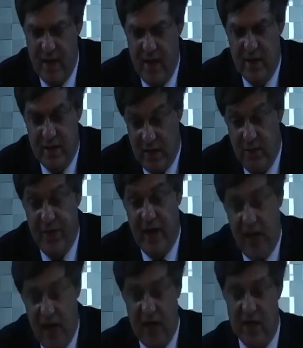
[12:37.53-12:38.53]
So there
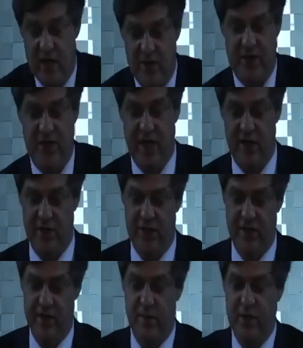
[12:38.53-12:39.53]
are current
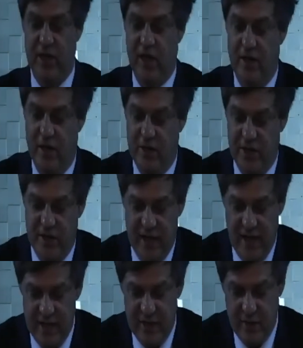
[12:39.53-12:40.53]
challenges which are an urgent
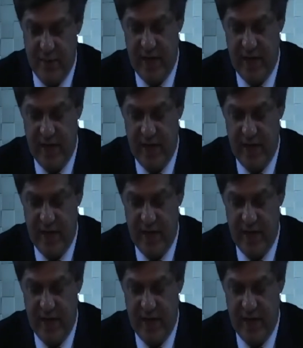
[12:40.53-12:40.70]
need to be